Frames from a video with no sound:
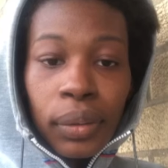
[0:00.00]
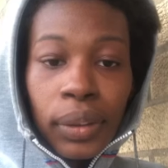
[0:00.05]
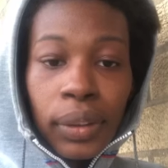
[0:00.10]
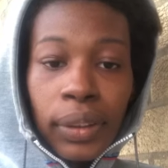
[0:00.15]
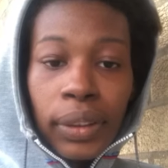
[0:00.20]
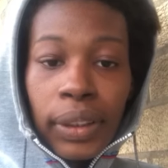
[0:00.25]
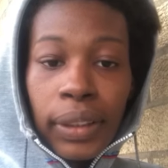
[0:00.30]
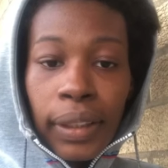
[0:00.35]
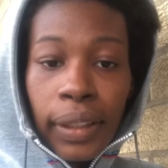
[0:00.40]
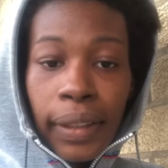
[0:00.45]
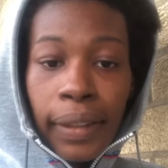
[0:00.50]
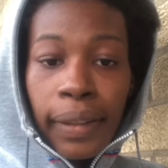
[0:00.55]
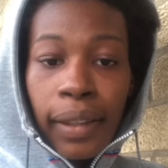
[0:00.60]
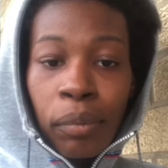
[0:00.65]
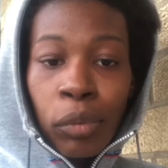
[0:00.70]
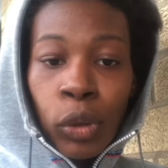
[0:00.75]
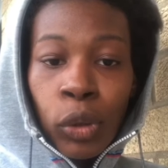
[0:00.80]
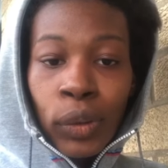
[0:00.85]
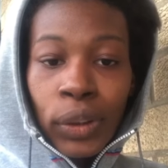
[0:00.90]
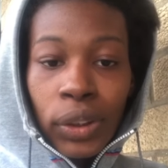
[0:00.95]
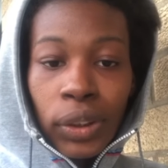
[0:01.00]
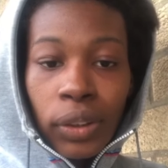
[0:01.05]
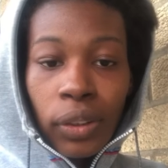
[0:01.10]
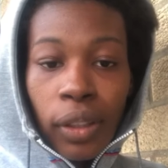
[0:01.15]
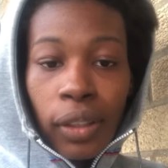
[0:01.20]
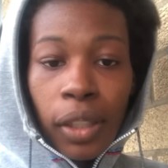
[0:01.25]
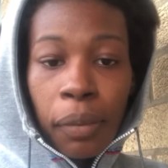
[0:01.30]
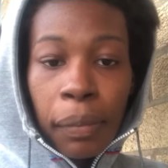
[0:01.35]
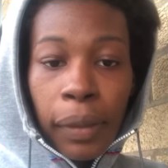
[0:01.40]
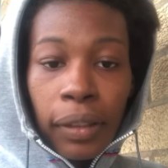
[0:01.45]
So today I'm going to
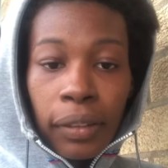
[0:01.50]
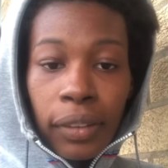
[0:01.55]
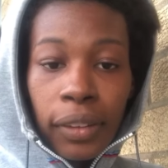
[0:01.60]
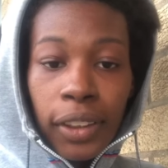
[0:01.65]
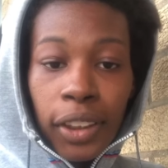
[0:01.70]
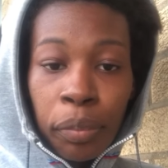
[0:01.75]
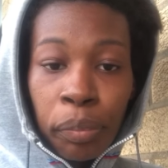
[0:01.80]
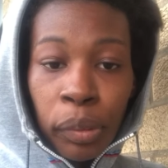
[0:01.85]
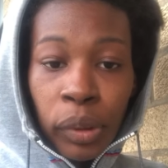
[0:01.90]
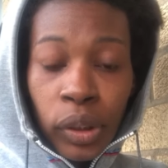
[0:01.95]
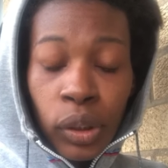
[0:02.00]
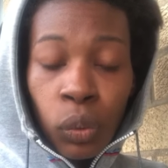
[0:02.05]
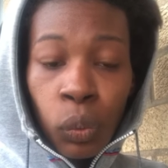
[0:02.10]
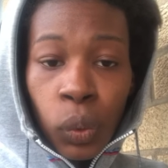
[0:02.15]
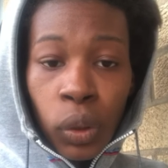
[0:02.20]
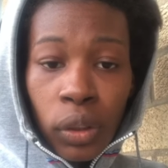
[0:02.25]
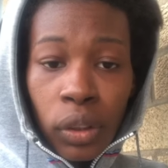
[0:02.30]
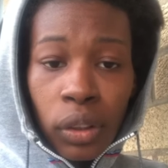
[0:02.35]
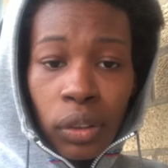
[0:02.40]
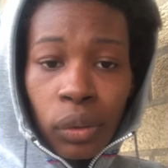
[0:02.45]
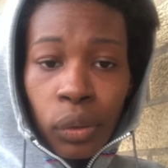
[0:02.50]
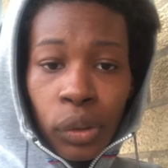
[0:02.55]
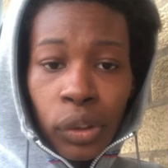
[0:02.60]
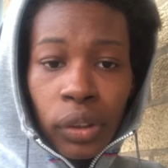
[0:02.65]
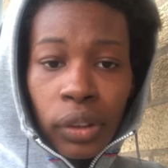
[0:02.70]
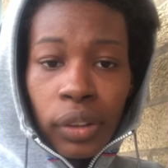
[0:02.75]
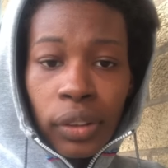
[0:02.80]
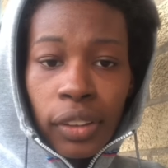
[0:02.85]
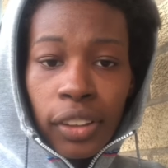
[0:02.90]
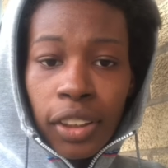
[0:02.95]
talk about the spirit world
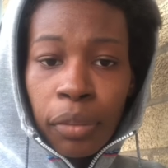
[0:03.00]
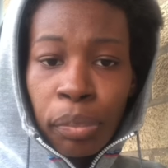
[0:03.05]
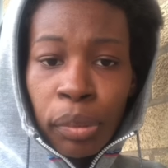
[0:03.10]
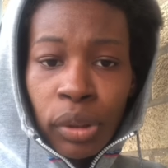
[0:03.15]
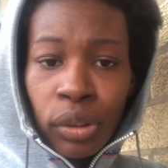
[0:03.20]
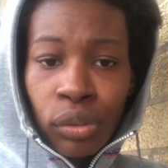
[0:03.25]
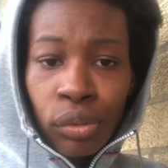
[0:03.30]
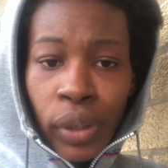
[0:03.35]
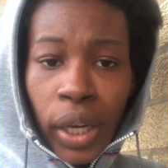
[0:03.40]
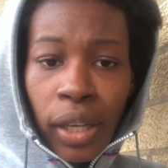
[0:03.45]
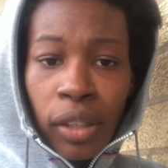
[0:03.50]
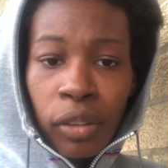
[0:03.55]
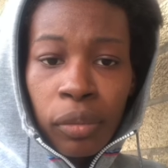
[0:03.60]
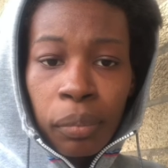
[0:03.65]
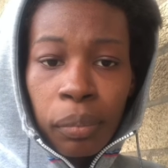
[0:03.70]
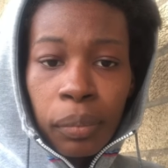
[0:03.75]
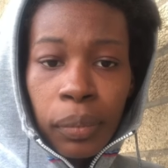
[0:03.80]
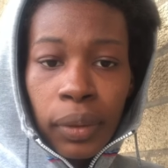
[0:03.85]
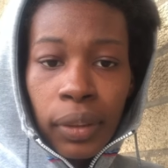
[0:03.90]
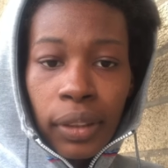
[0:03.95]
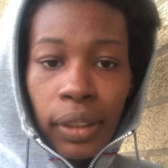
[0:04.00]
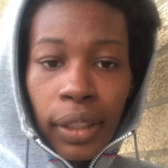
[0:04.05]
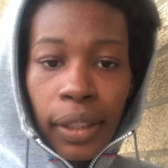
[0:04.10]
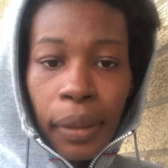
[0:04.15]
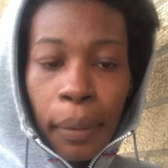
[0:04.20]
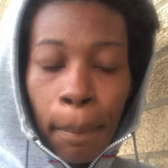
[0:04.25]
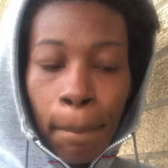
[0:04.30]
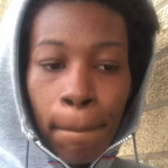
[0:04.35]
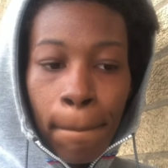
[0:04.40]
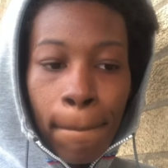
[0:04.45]
or the spirit realm,
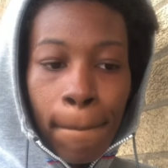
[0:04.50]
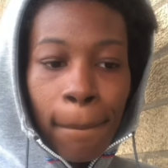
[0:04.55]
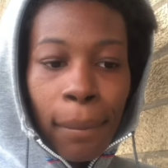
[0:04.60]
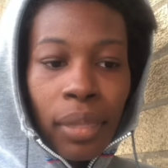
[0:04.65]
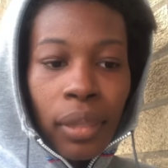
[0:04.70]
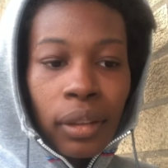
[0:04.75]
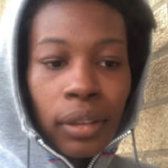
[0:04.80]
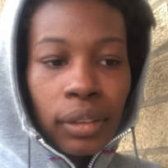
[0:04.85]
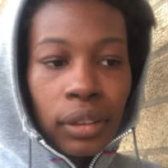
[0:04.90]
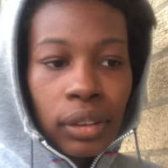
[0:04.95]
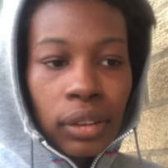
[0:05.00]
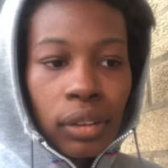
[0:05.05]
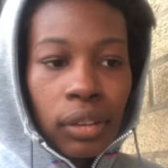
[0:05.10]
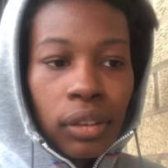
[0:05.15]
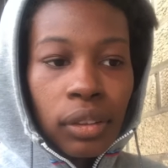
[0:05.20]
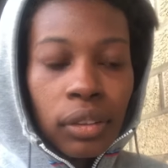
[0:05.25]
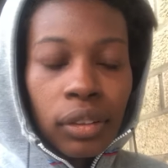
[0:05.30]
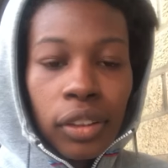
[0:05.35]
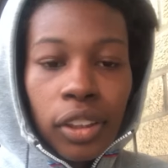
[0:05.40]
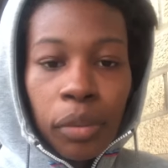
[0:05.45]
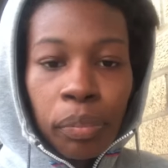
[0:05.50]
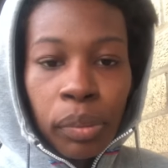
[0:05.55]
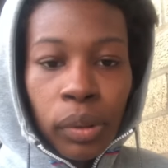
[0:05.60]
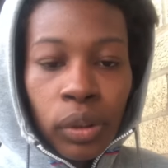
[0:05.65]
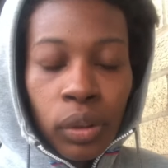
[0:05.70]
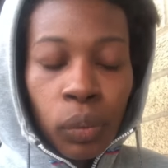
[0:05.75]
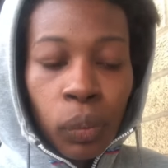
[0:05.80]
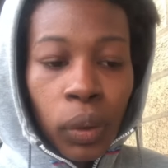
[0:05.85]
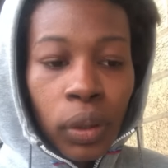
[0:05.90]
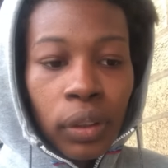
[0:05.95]
okay? So the
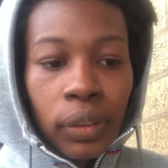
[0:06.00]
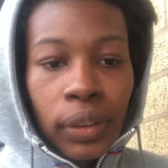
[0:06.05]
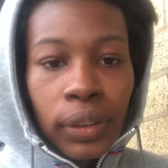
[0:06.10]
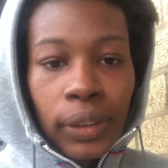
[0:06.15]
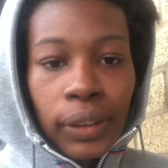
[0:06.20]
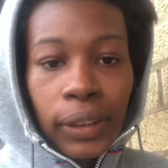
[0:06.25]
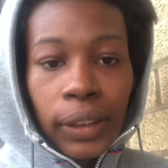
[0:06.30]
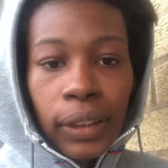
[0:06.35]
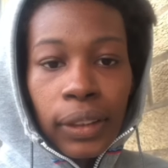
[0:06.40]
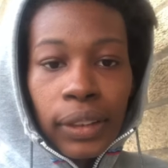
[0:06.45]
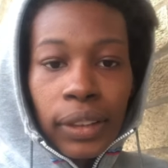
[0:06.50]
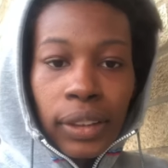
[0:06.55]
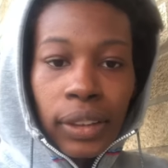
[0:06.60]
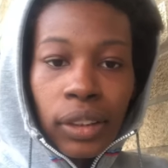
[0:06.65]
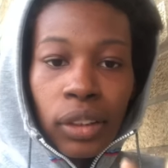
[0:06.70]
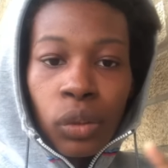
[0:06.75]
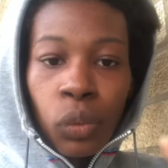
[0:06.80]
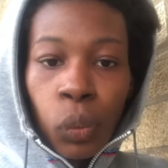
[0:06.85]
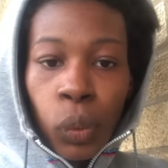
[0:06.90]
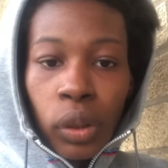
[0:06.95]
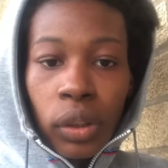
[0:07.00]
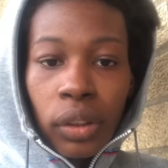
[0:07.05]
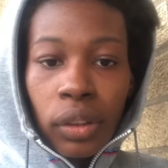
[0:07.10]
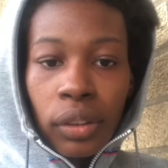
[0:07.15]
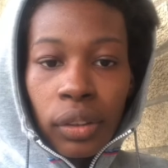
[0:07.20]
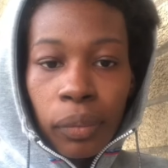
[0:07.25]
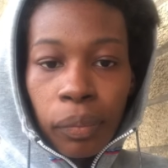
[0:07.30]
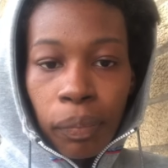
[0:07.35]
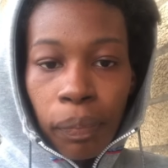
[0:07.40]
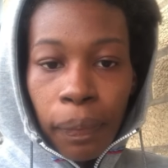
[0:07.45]
spirit world is the unseen world,
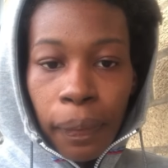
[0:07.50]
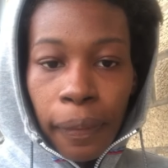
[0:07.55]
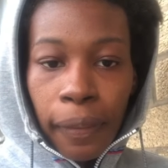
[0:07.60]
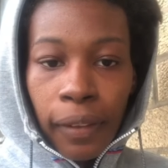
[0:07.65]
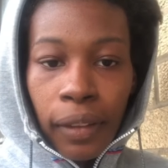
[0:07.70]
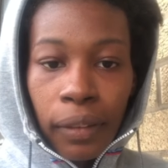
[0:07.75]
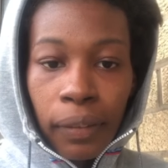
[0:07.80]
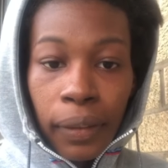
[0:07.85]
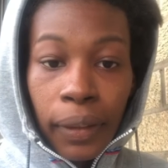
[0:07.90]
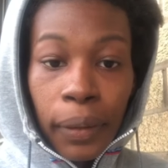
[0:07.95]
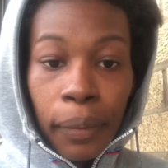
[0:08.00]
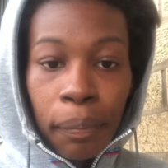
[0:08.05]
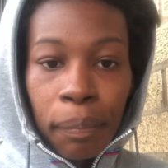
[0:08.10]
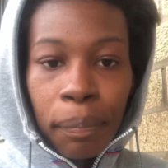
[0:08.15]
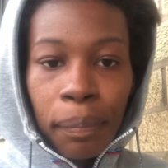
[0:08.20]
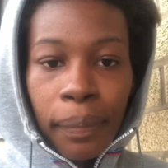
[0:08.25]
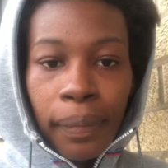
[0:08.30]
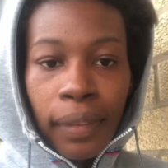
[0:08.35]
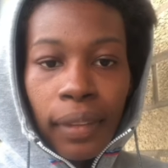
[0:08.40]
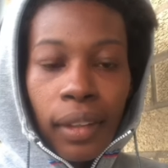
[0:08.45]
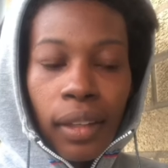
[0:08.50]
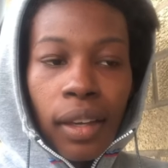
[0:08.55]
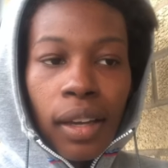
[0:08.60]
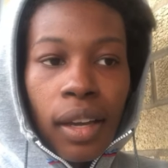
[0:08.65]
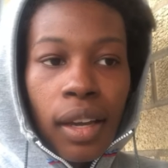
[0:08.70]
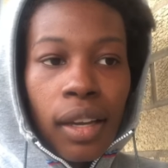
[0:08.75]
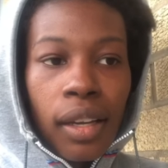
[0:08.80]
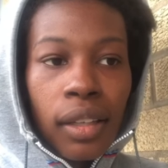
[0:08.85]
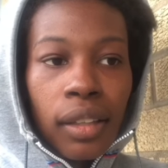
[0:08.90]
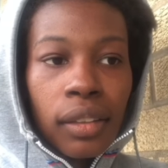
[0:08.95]
right?
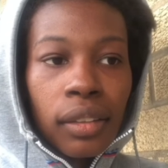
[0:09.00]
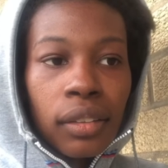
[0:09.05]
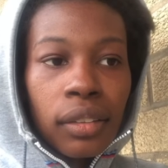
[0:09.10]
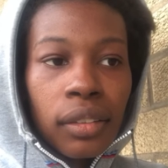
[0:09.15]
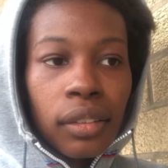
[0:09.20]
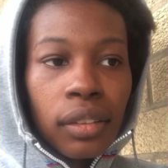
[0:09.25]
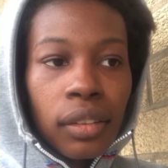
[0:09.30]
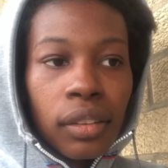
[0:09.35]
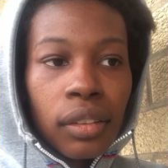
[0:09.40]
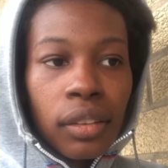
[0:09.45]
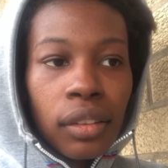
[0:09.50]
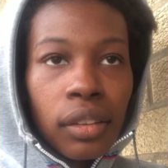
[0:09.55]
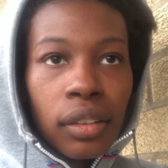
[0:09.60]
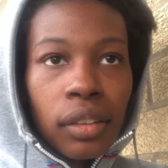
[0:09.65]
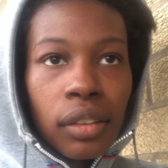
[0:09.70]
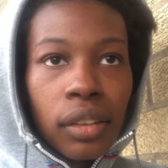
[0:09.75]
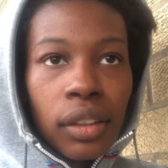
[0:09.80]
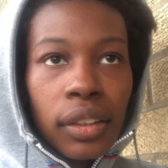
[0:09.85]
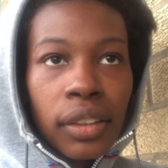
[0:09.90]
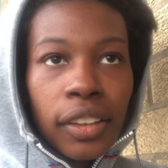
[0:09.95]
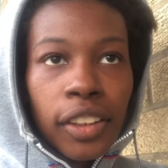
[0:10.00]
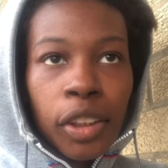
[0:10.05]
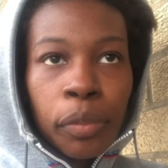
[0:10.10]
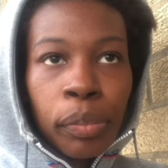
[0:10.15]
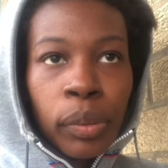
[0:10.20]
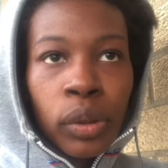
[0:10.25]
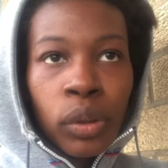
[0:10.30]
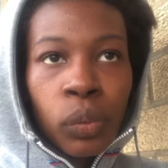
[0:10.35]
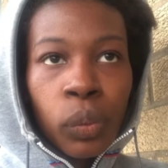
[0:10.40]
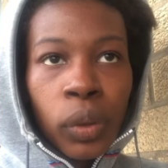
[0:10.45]
And in the
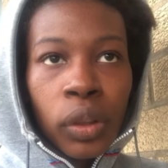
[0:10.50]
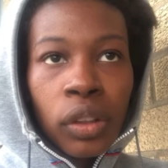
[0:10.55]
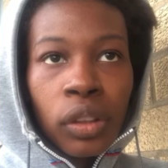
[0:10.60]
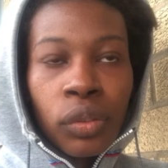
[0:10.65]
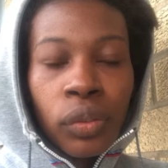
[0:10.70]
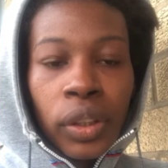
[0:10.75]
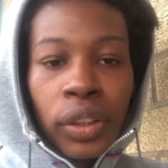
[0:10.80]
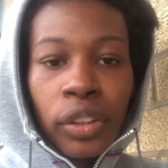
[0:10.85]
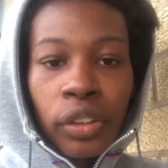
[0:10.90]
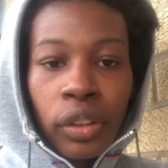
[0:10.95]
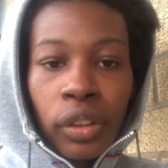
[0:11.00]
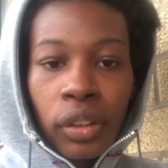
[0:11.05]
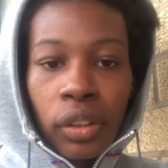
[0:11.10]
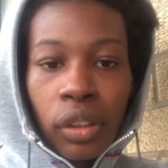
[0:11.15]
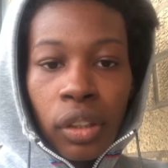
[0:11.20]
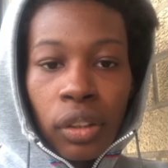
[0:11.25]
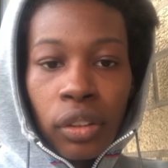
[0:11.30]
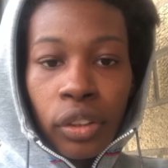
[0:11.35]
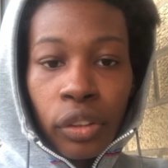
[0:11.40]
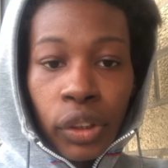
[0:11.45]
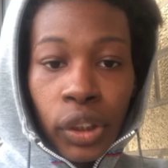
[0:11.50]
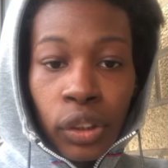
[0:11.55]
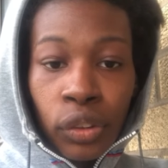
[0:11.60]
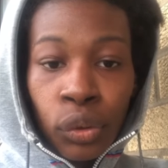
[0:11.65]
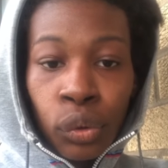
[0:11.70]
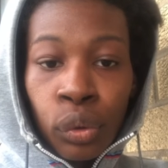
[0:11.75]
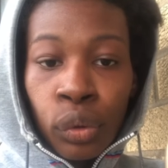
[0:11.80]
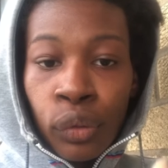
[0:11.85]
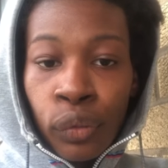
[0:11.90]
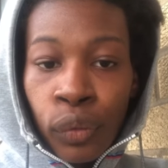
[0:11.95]
spirit world where there there are
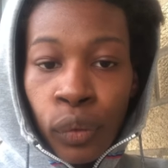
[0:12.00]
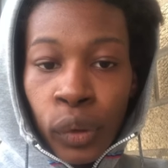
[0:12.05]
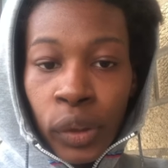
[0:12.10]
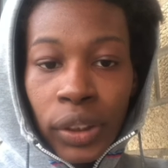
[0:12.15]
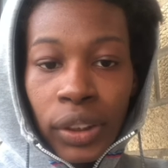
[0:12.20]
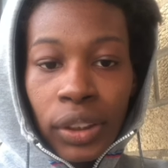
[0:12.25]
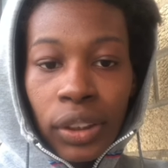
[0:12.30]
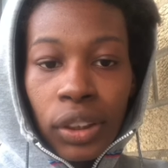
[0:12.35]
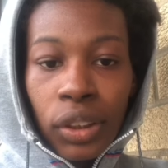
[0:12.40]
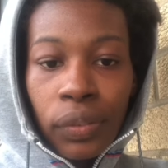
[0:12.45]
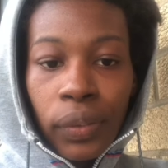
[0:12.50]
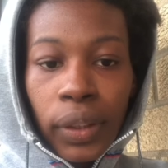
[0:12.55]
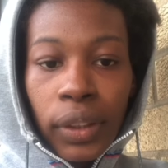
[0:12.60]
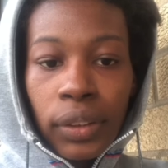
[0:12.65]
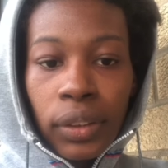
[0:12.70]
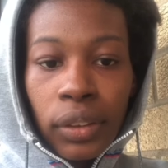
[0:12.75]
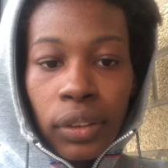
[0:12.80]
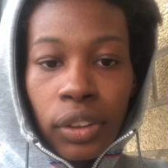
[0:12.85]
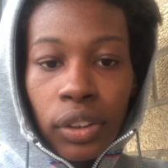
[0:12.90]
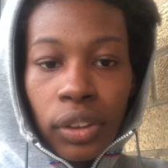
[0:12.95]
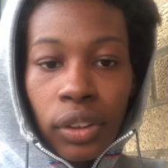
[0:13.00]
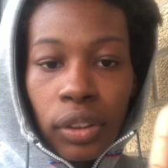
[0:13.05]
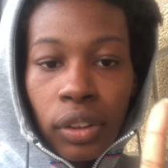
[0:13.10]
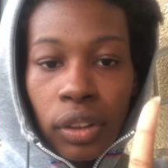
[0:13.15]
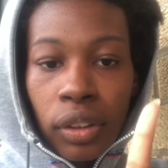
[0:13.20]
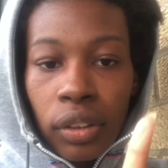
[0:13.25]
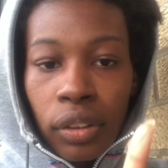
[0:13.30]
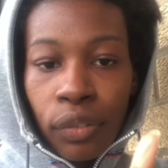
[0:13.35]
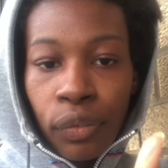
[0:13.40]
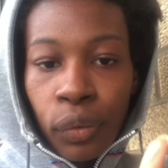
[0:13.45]
two forces, right? So there's the
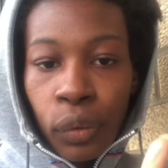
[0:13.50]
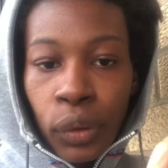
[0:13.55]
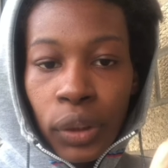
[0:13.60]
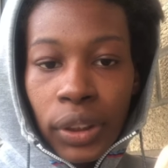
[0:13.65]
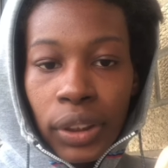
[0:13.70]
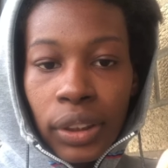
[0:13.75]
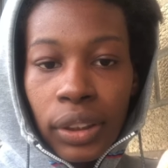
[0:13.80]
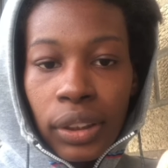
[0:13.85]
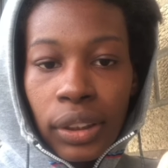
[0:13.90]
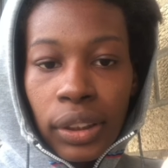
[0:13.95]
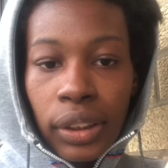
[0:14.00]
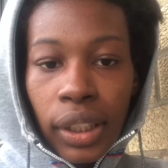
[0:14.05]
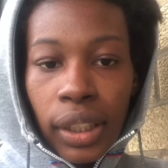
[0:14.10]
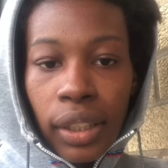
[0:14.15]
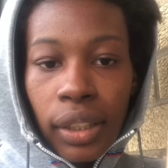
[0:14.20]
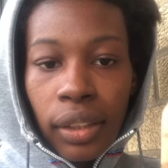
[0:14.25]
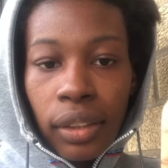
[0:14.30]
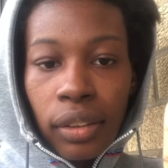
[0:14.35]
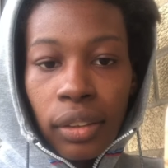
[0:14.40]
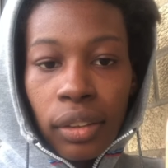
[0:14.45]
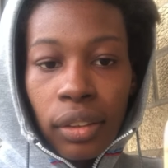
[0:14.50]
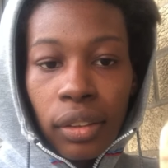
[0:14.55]
good forces and